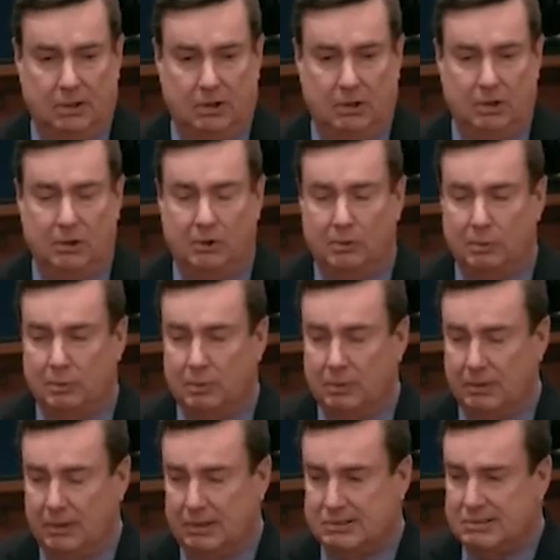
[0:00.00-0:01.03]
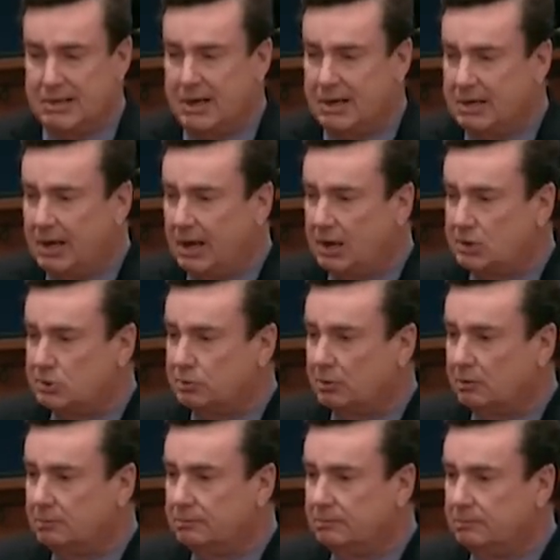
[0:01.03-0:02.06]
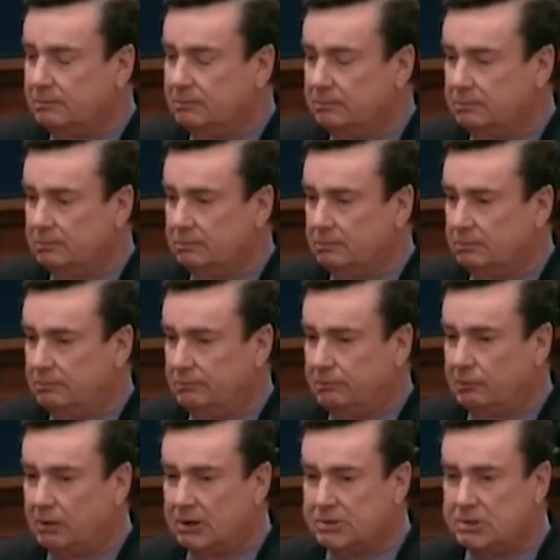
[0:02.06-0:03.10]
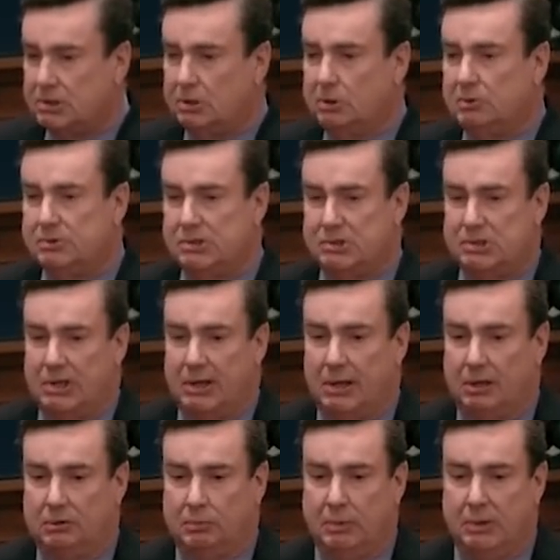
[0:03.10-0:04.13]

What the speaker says: You know, it's not natural for us to lose a child.